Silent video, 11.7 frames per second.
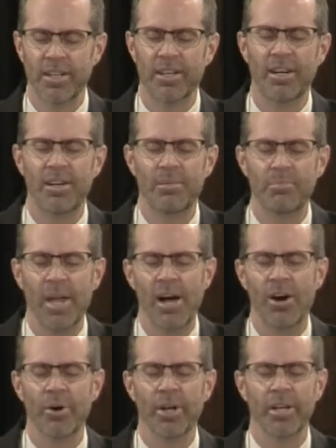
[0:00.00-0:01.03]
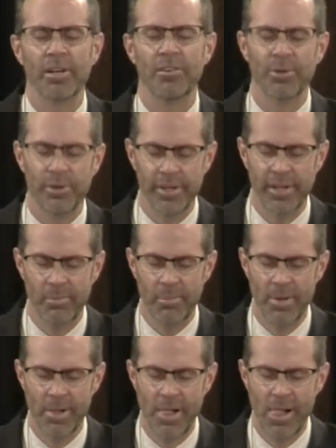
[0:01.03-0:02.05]
come now and adore him.
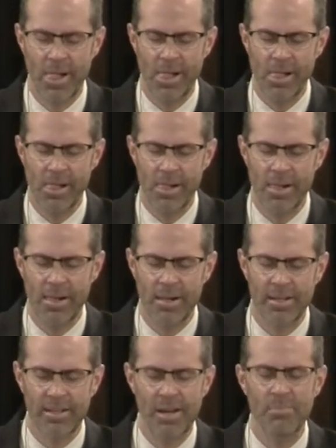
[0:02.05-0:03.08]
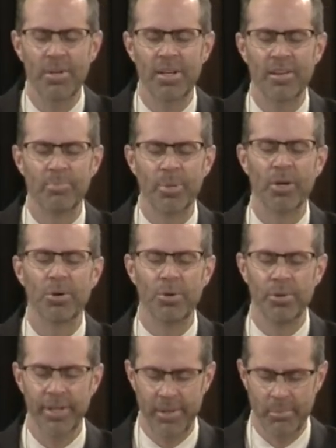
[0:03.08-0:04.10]
Come, let us
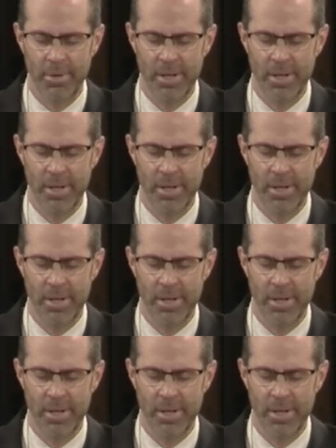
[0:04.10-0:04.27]
behold him.